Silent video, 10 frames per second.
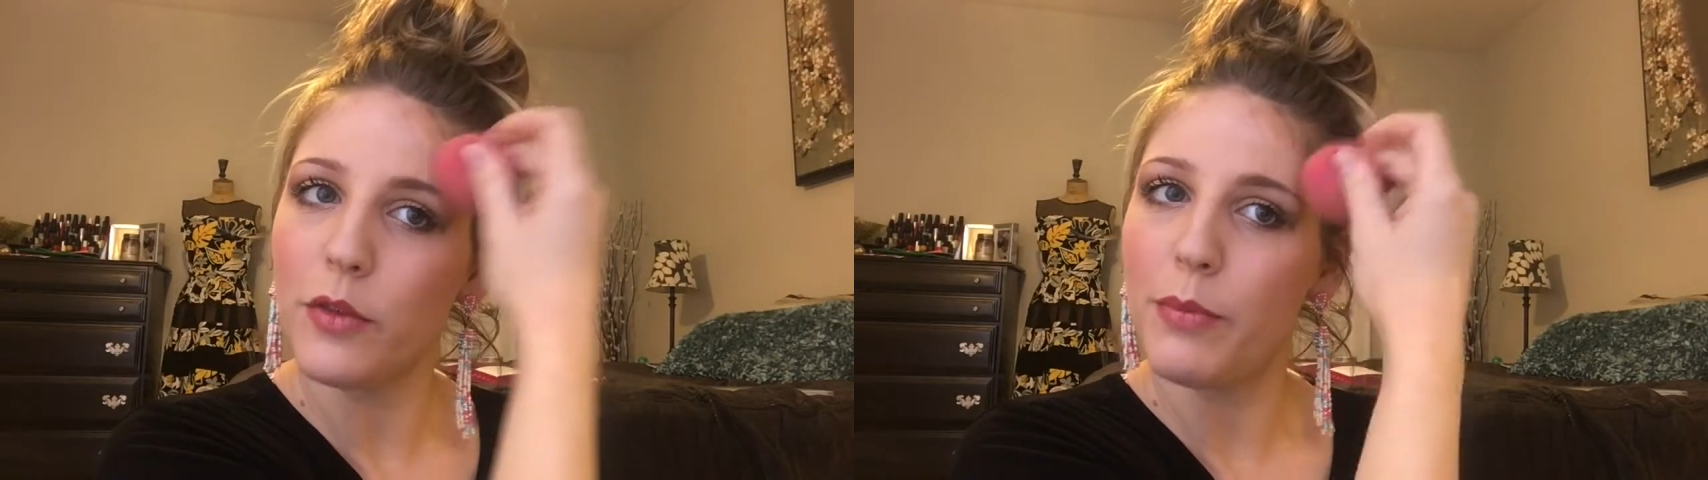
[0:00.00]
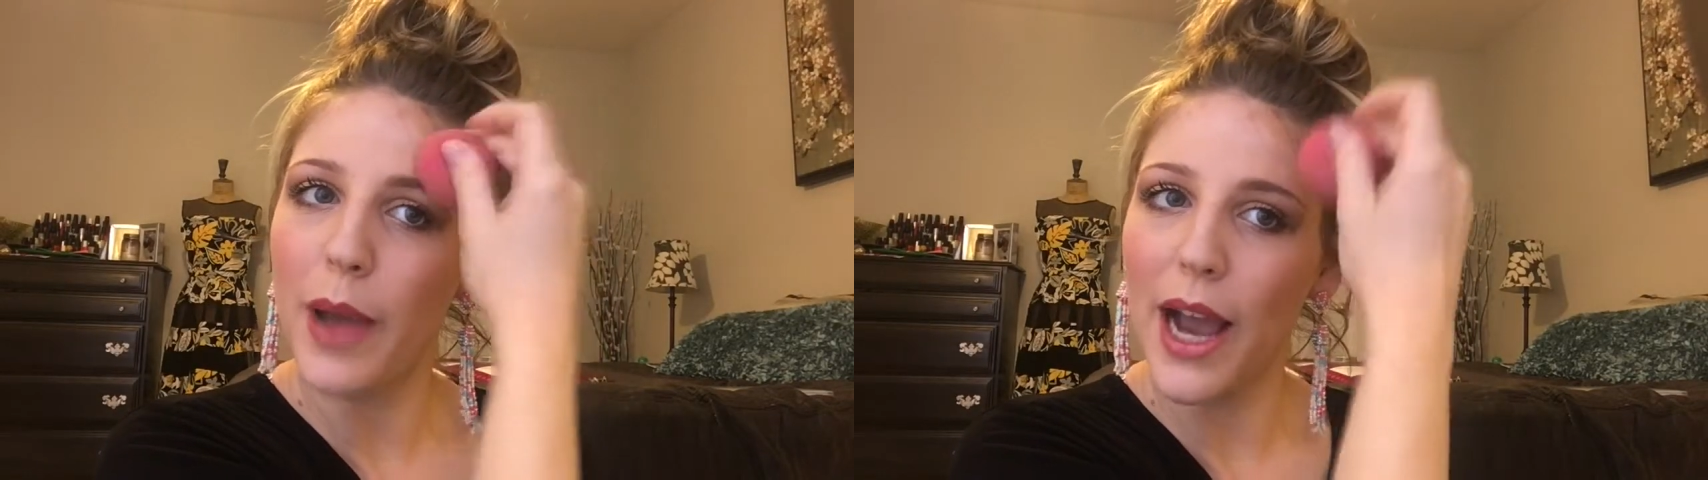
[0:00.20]

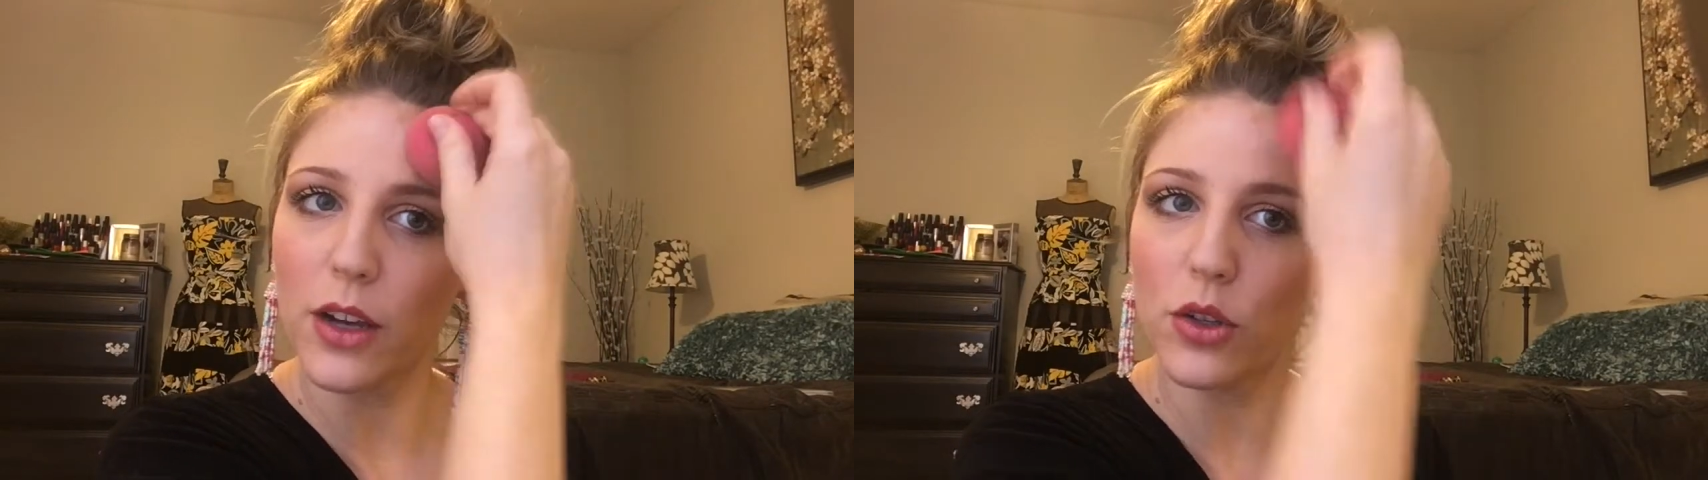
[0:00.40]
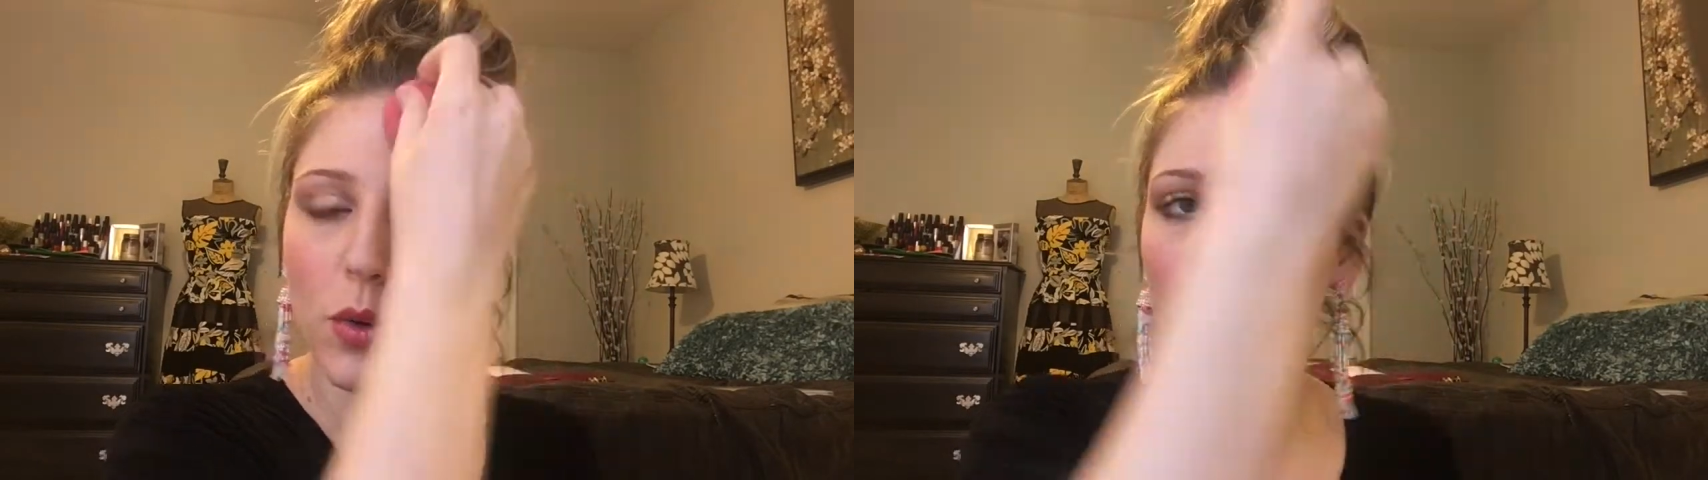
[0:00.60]
of
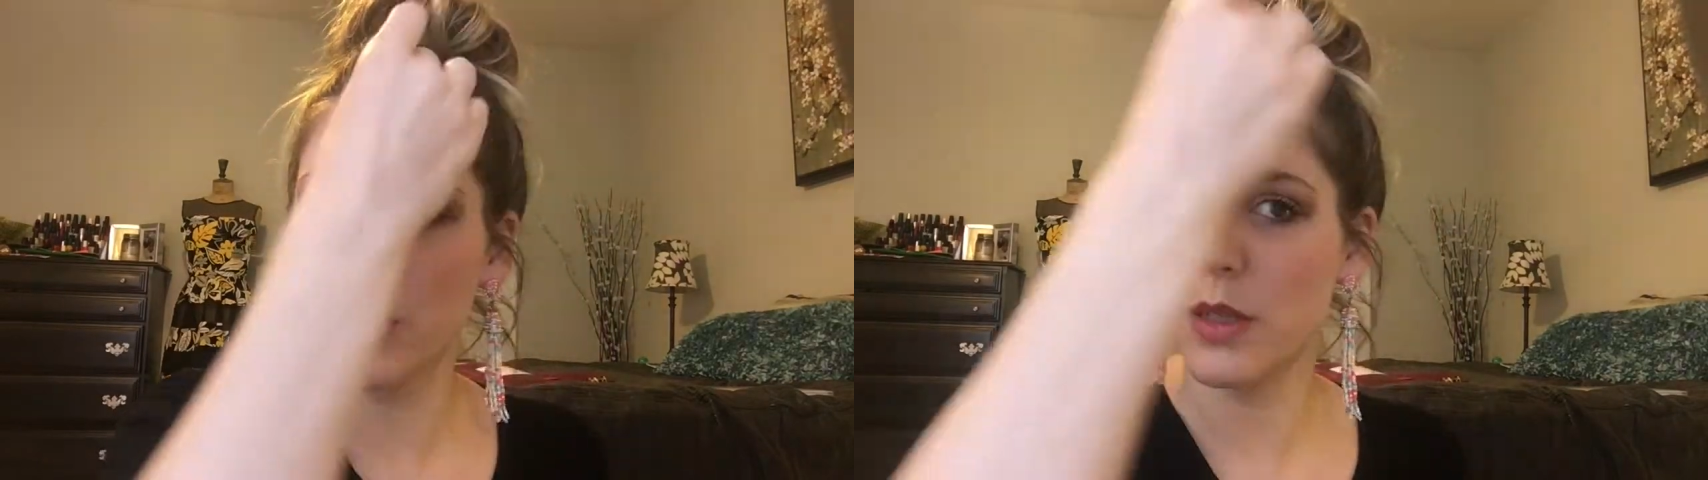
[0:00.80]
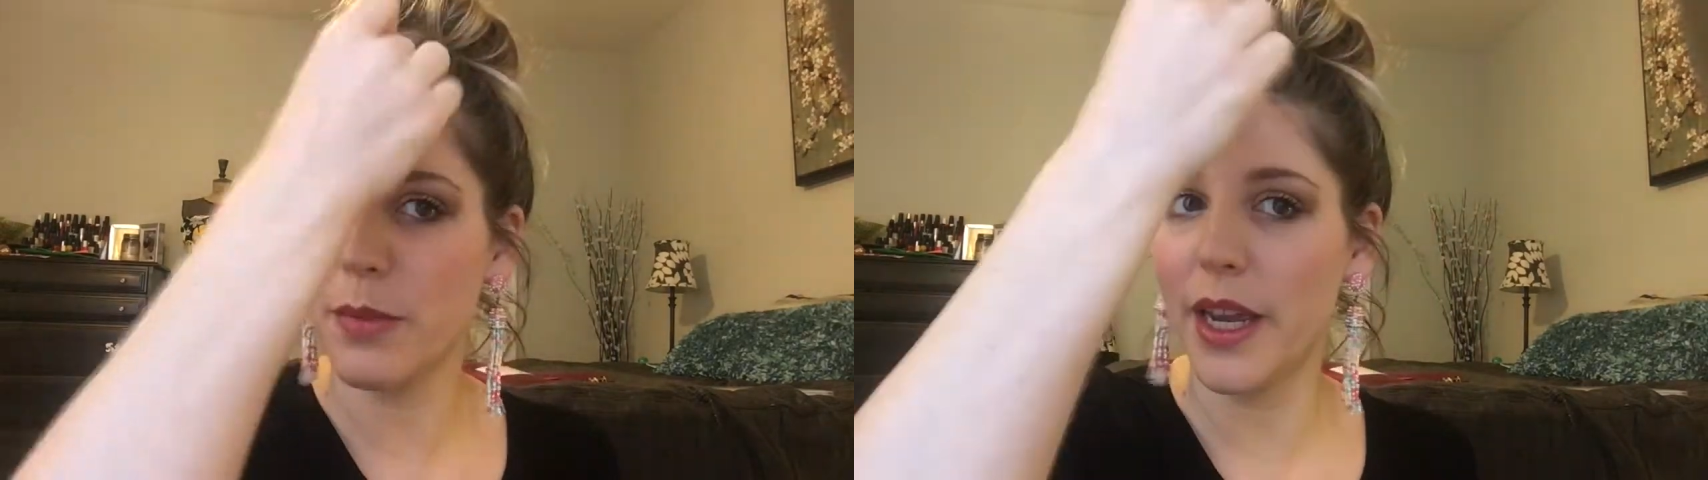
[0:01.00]
back
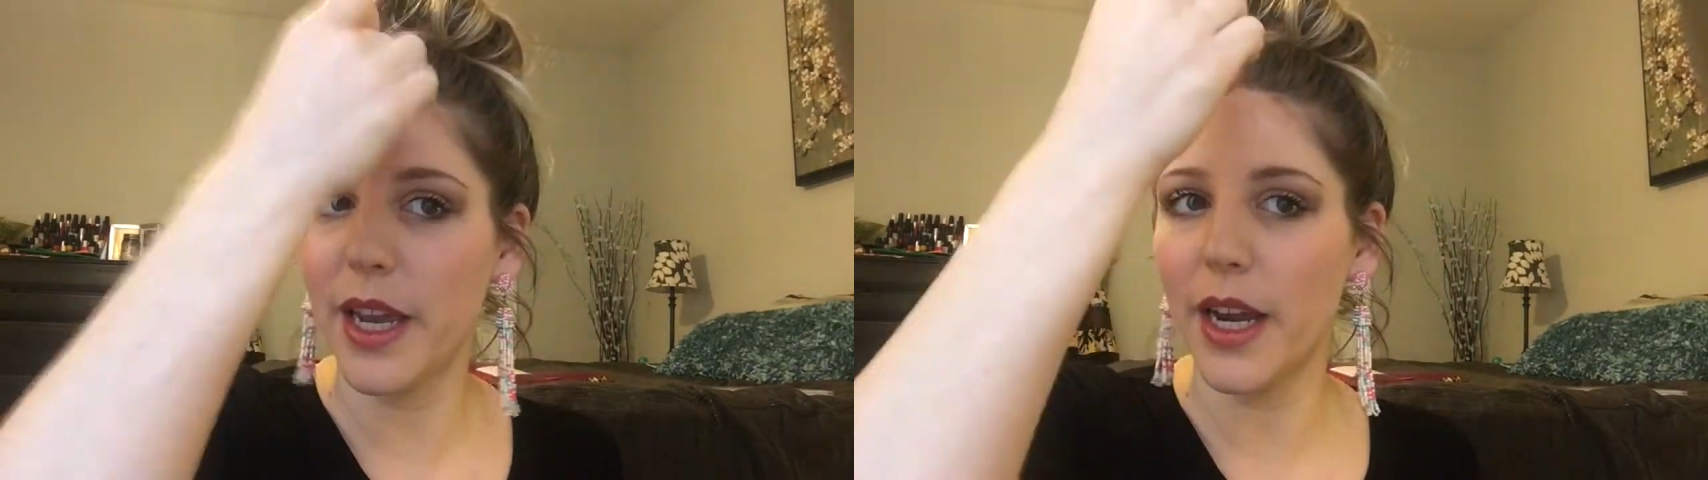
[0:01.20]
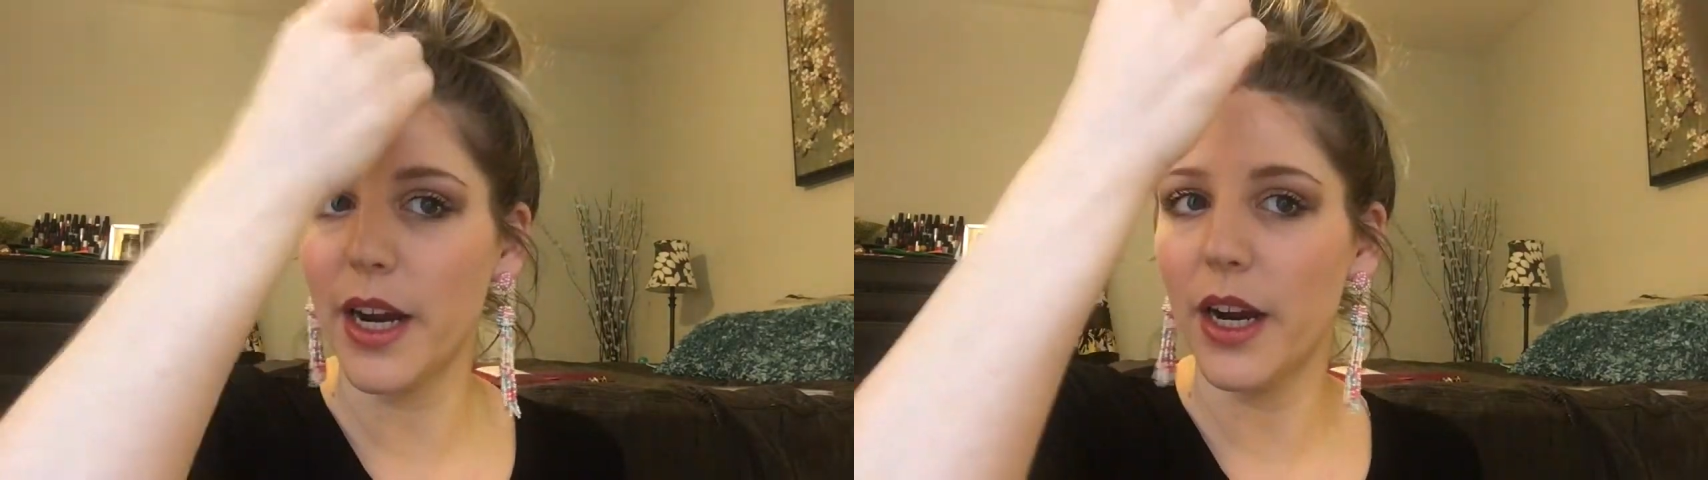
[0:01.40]
towards my
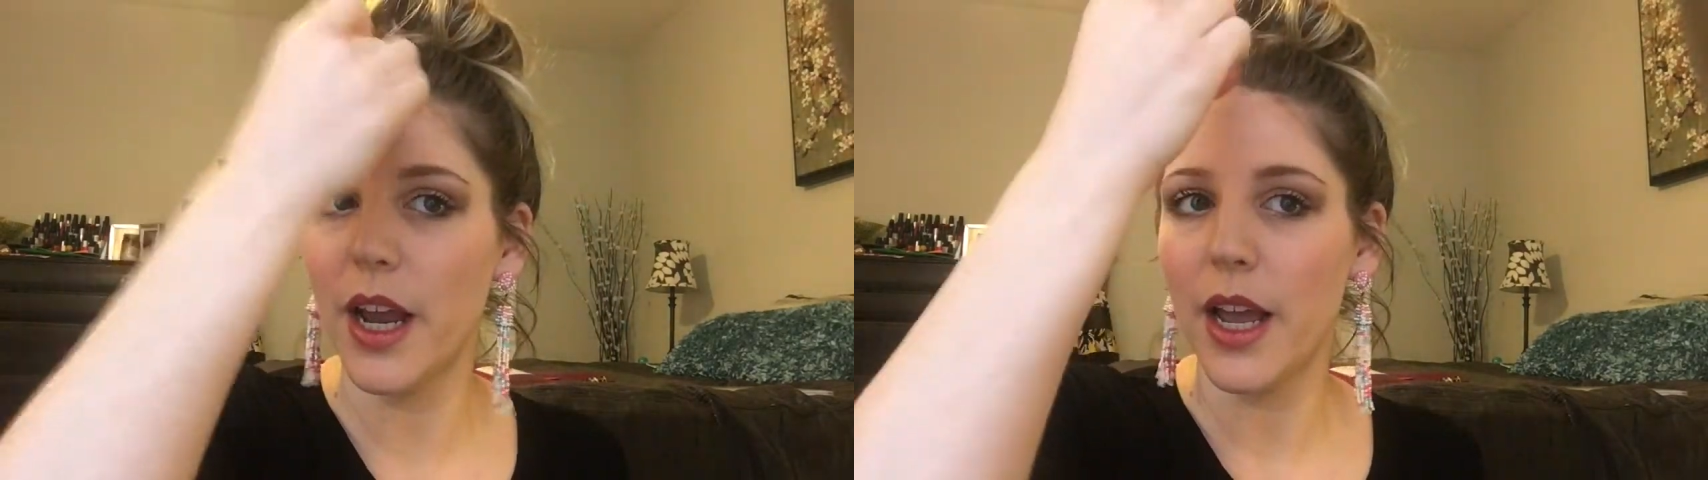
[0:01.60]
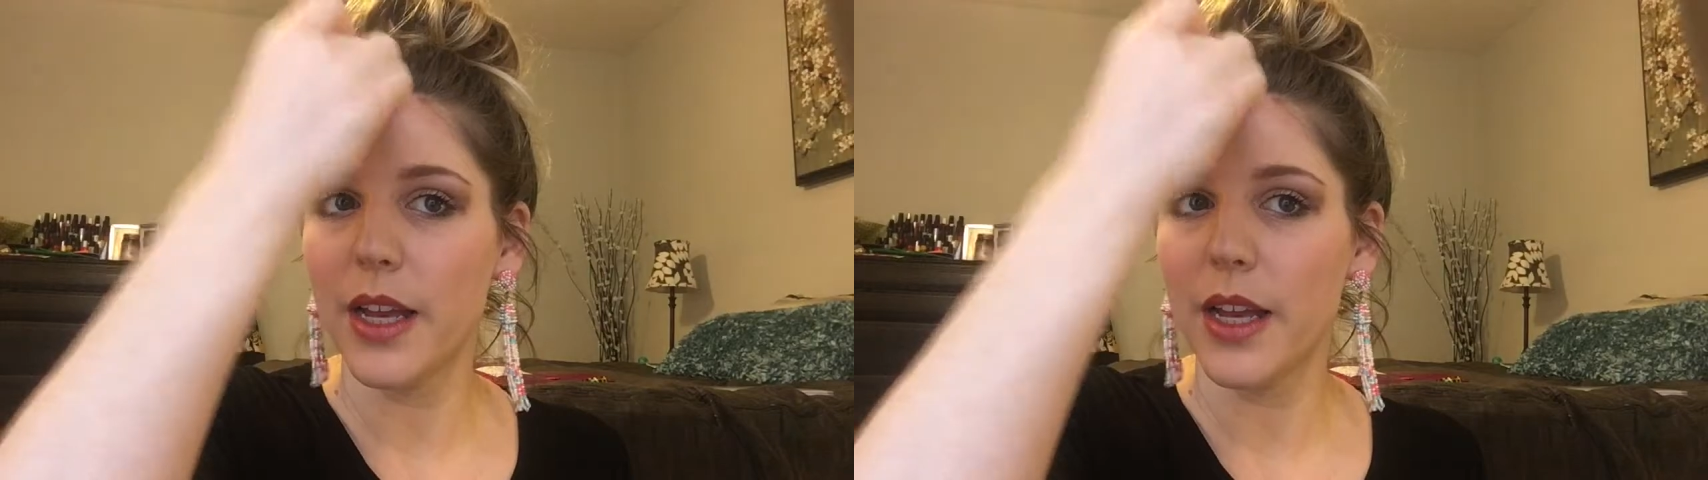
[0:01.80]
hair.